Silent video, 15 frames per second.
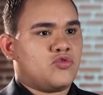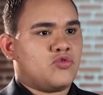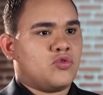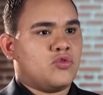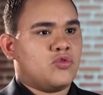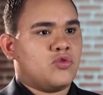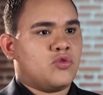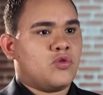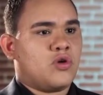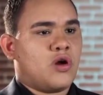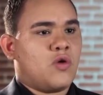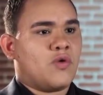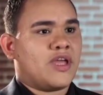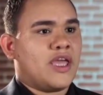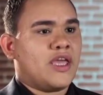became
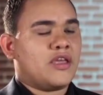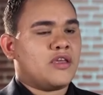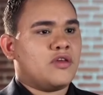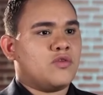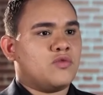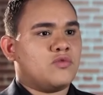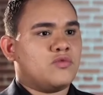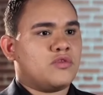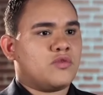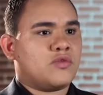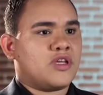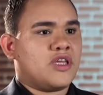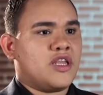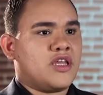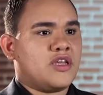someone who I
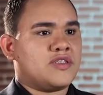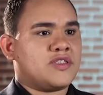didn't